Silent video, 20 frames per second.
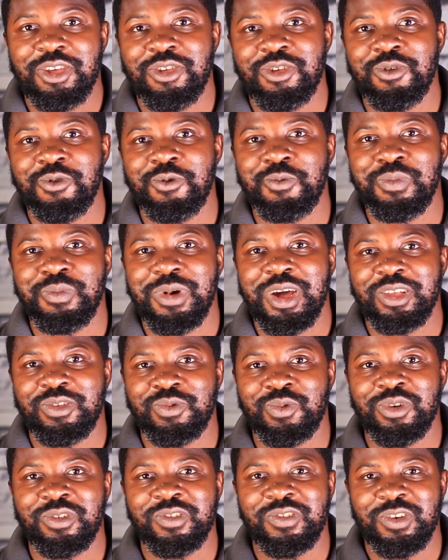You
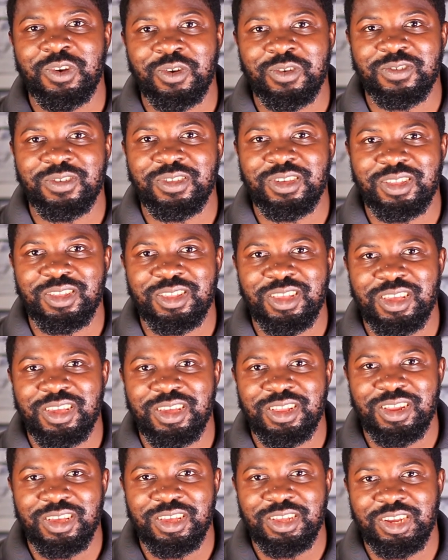might want to consider
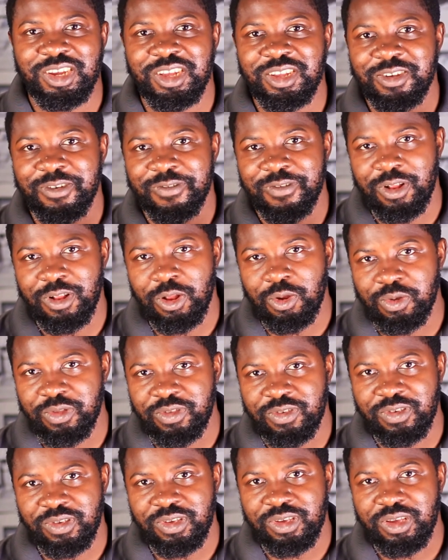taking a change of
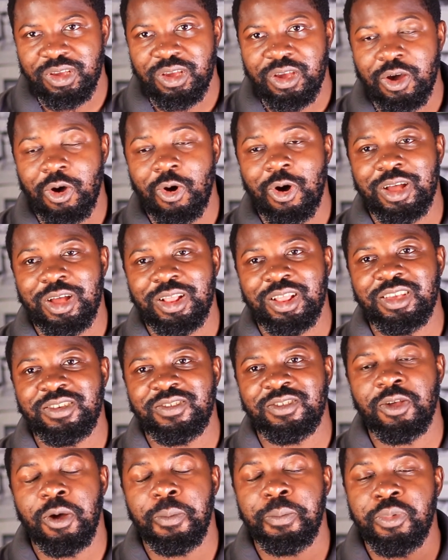clothes or at
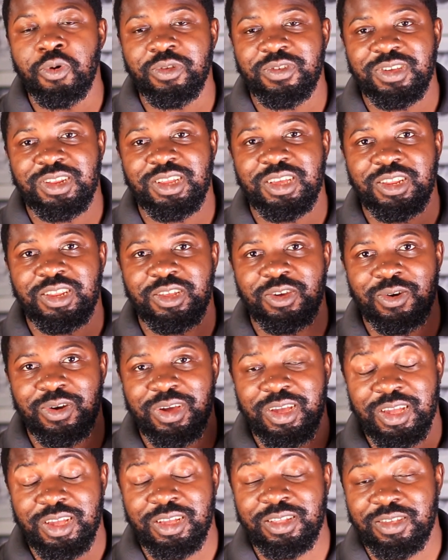least not putting in your
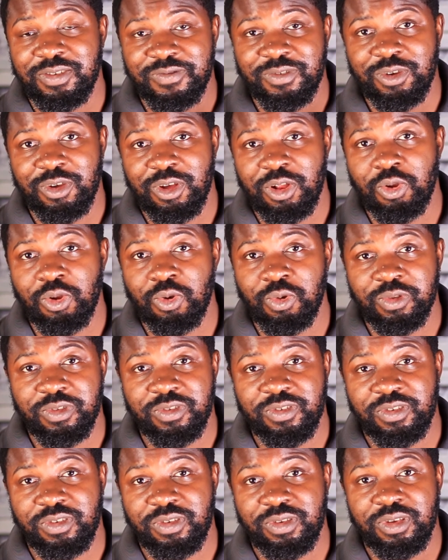interview
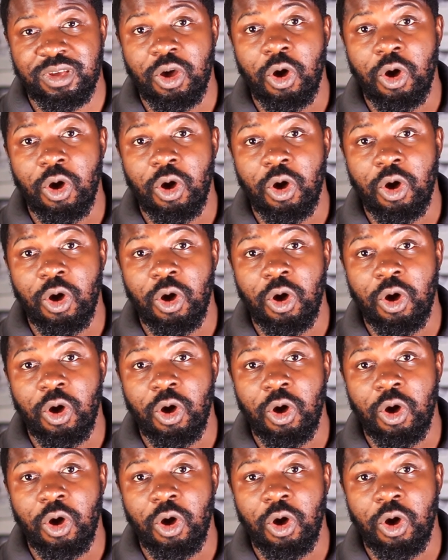clothes